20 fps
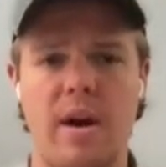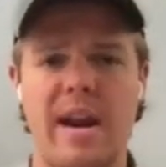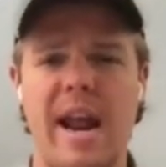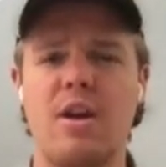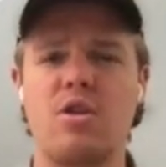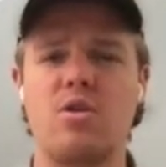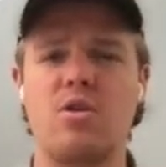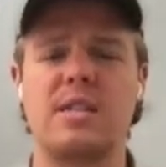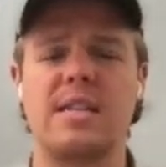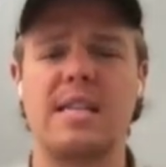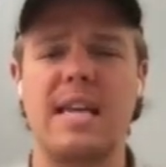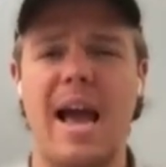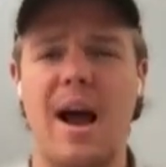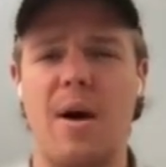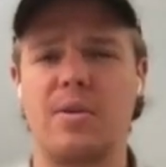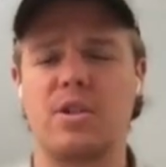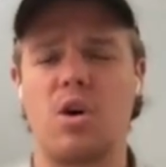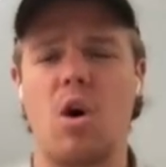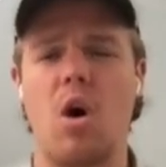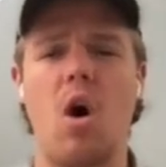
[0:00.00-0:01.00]
Now you see how
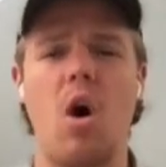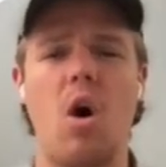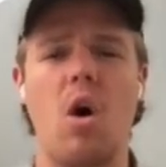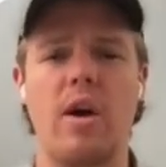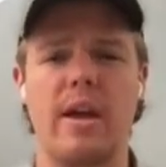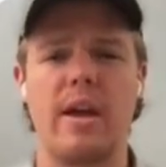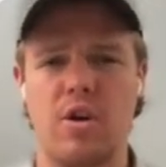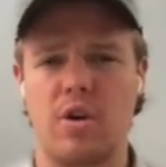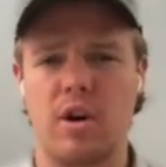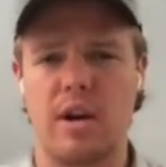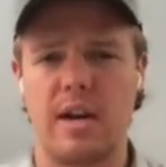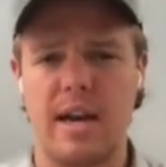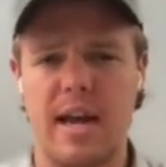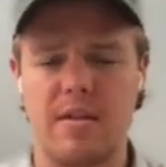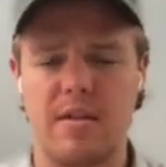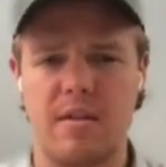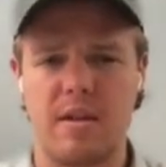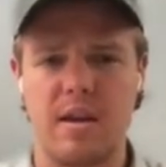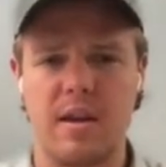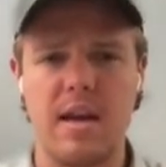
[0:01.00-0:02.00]
it's all
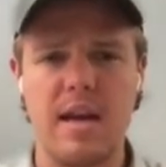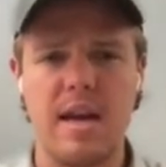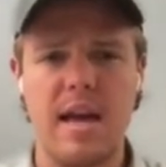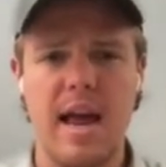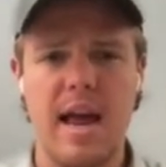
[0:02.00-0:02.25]
interconnected